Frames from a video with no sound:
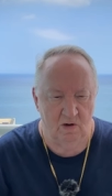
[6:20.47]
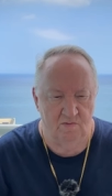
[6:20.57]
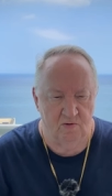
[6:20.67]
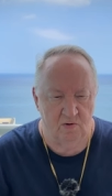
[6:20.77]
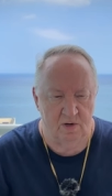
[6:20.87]

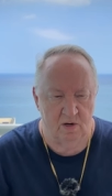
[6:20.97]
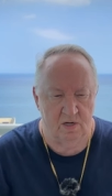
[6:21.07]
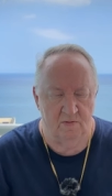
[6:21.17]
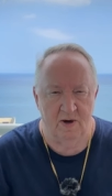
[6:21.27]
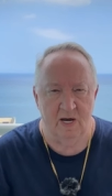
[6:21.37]
for your
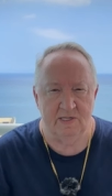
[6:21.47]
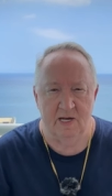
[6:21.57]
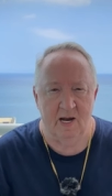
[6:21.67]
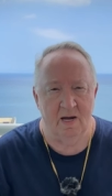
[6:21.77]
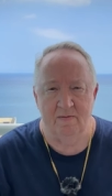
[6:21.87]
device,
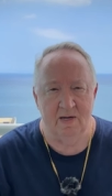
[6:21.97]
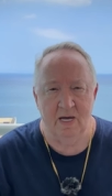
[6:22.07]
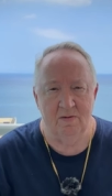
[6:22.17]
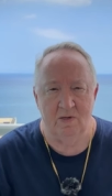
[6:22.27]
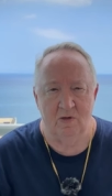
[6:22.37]
and I never
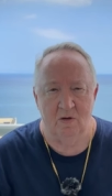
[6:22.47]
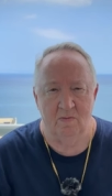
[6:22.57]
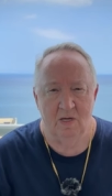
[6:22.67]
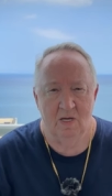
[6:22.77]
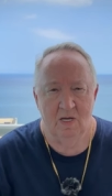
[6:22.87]
gave it to them,
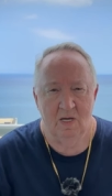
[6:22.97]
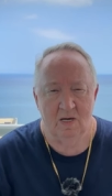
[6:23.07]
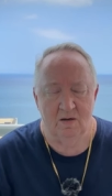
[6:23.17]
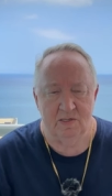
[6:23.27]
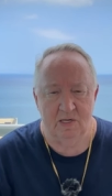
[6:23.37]

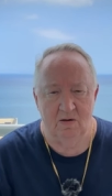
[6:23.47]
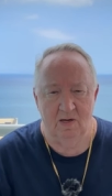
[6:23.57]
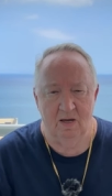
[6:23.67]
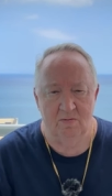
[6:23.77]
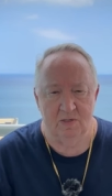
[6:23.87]
and I am still
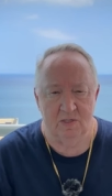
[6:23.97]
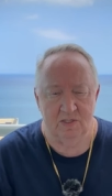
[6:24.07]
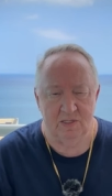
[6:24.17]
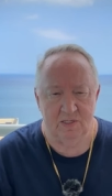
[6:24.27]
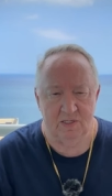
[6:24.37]
able to
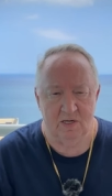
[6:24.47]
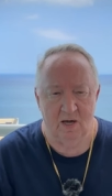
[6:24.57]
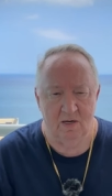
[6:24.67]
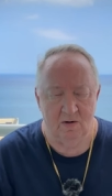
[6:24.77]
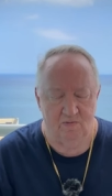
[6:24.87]

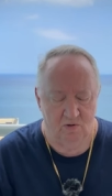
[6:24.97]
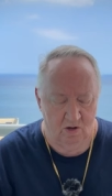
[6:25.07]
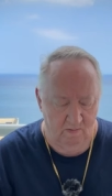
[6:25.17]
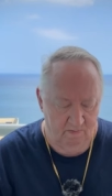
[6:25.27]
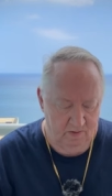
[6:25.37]
sign up
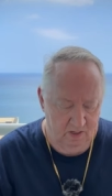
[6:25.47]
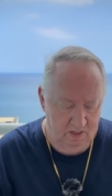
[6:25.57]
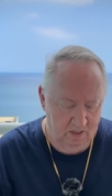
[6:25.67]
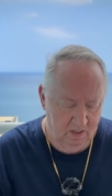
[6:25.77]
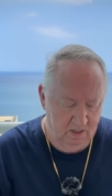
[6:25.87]
for it.
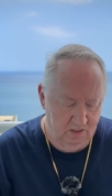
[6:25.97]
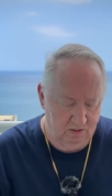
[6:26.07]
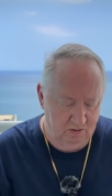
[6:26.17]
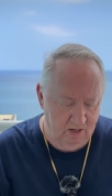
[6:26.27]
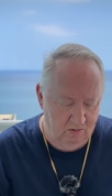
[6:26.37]

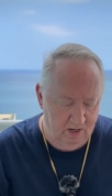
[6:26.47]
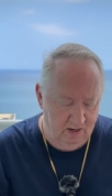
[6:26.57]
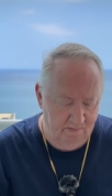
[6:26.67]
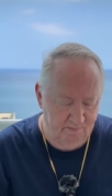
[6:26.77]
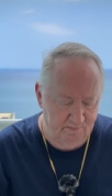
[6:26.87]
So
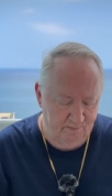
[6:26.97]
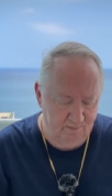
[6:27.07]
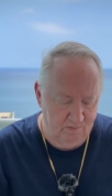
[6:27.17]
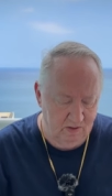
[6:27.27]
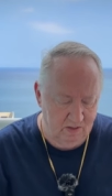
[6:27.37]
anyway,
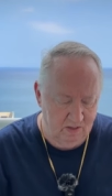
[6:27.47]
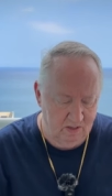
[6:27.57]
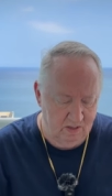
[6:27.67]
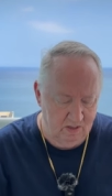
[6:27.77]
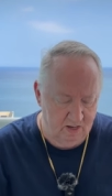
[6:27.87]

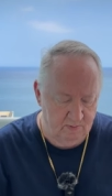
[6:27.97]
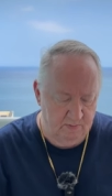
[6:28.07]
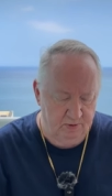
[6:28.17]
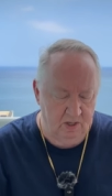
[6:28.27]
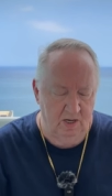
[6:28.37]
I'm going
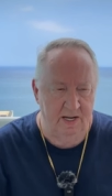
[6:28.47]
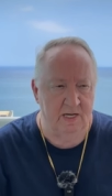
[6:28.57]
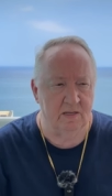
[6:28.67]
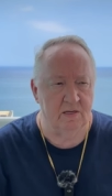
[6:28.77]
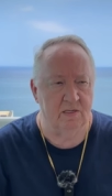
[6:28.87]
to put a
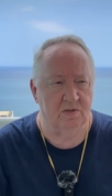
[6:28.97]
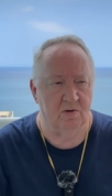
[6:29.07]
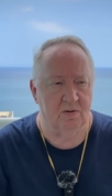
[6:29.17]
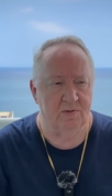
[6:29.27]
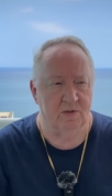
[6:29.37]
link in the
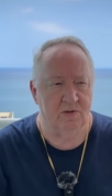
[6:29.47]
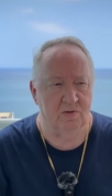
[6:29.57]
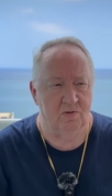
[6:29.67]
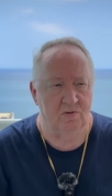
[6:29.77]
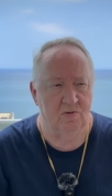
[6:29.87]
description
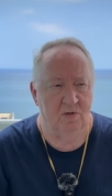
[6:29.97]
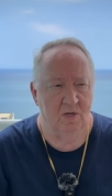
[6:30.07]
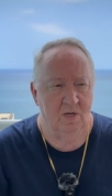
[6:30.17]
to